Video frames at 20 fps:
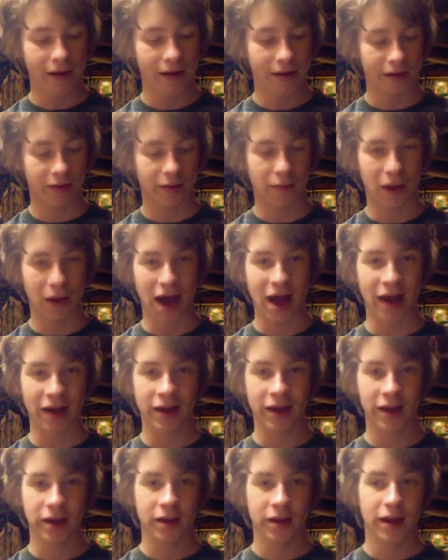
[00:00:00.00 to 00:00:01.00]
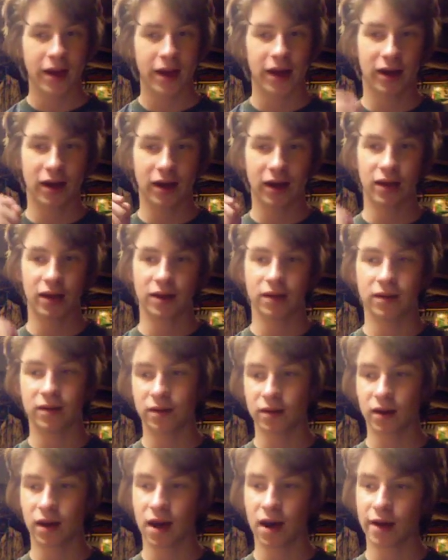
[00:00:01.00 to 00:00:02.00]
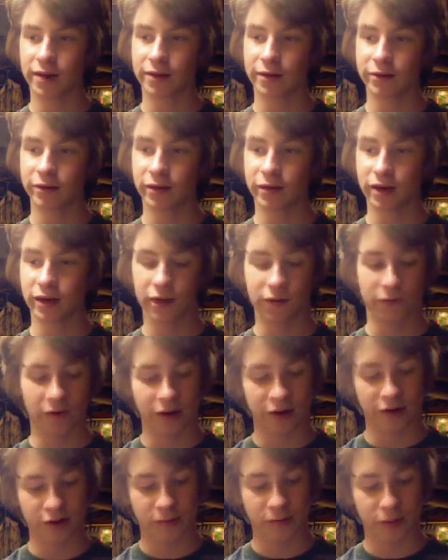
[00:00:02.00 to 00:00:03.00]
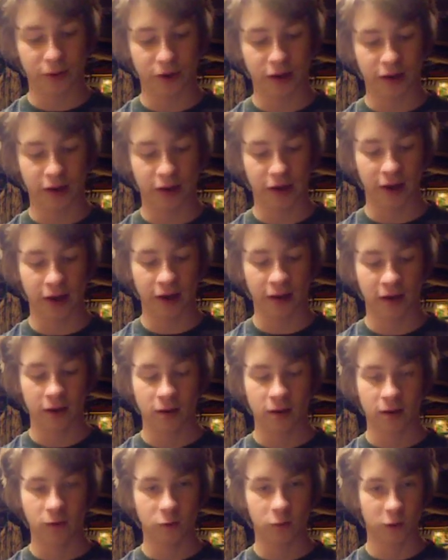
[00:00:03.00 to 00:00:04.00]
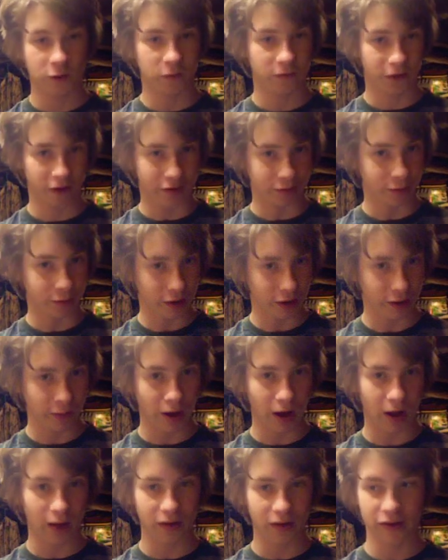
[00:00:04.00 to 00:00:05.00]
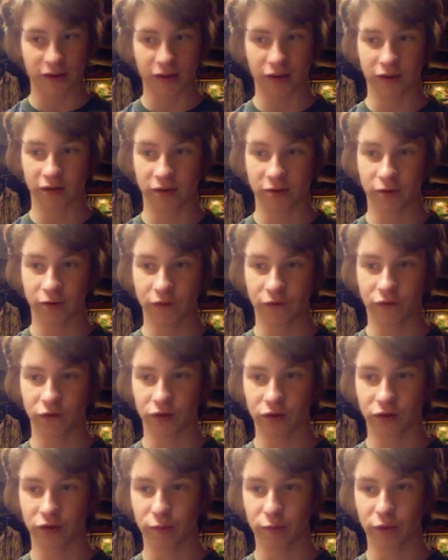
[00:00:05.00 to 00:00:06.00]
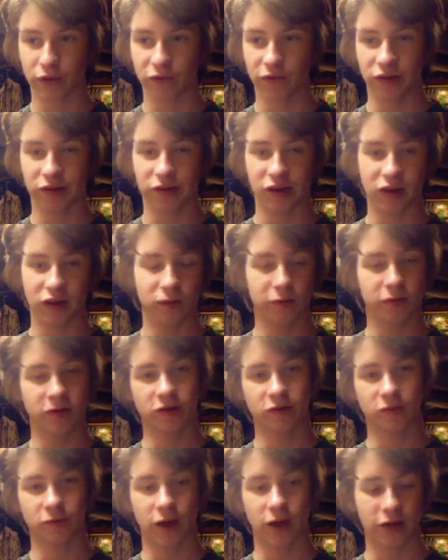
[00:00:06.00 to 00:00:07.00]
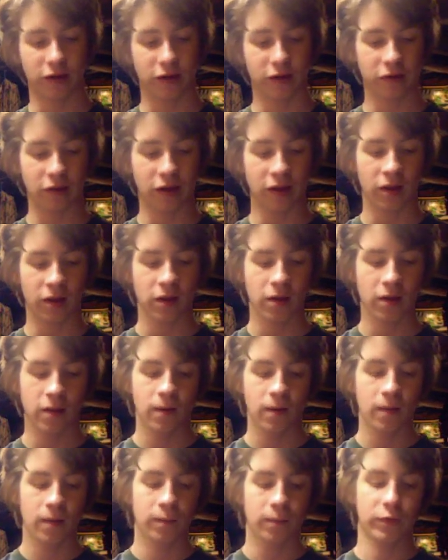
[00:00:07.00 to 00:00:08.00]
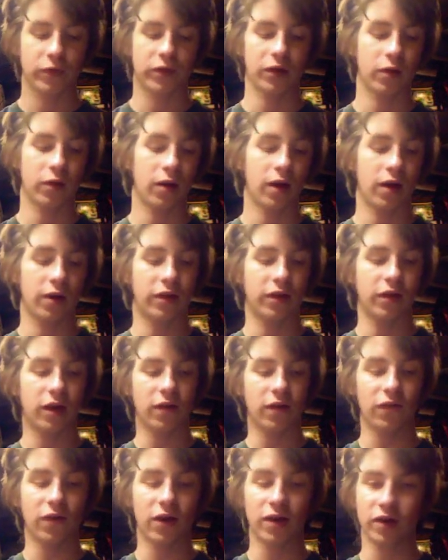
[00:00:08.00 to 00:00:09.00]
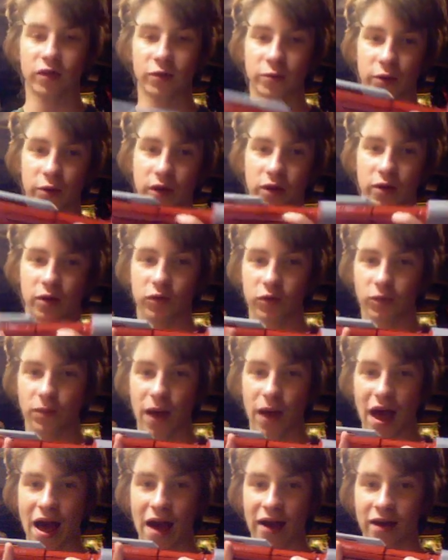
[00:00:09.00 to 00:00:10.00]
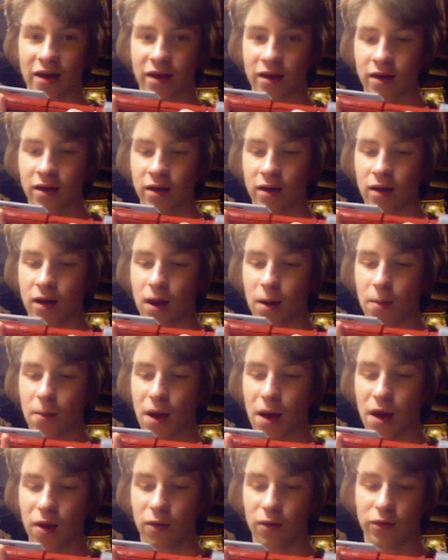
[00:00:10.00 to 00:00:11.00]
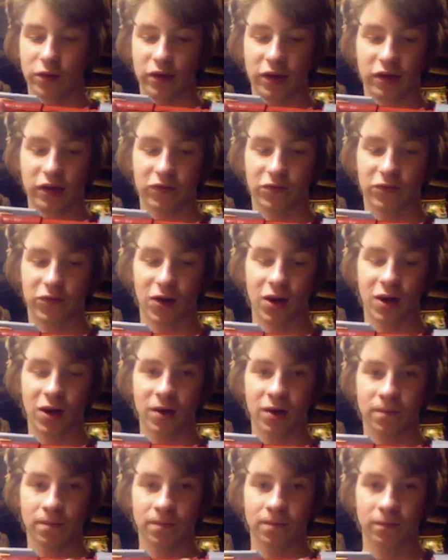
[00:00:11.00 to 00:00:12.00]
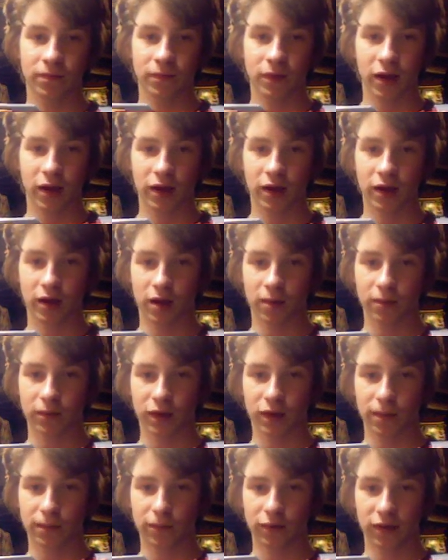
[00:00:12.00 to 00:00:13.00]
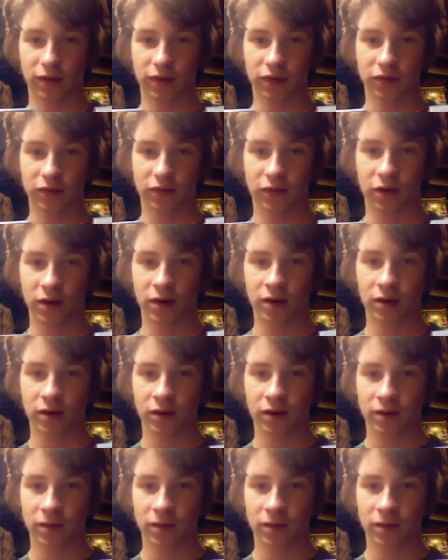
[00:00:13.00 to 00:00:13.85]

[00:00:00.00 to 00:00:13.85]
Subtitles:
in the back. And I hot glued a night finder spring in it, which fits really well in the 3/4 PVC, which is why I used it. So the night finder spring goes back about this far and comes up to this far.